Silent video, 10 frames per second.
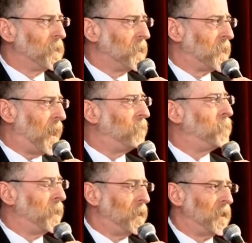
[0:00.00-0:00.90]
since I've
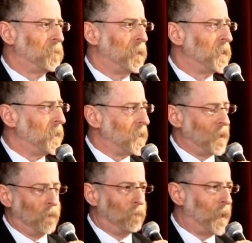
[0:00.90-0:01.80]
been in this business,
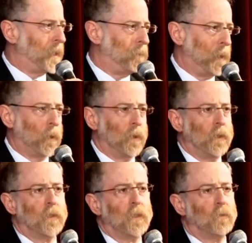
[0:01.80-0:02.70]
and many people in
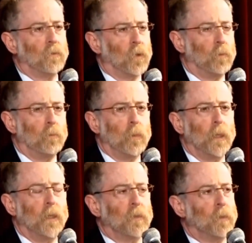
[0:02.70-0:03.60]
this room
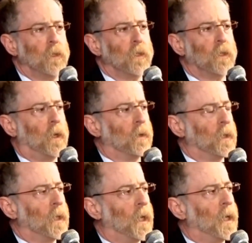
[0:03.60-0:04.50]
in this business longer
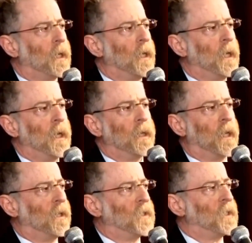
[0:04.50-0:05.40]
than I, that
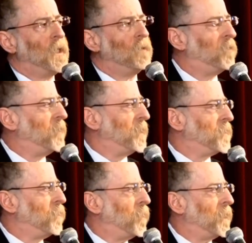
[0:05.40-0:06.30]
has seen fit
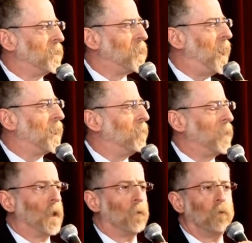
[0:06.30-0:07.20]
to want to talk
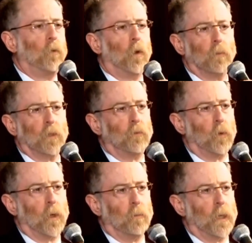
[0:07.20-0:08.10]
about a reform to
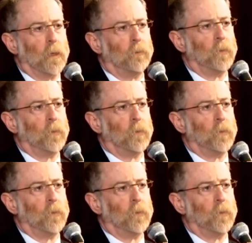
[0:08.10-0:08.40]
40B.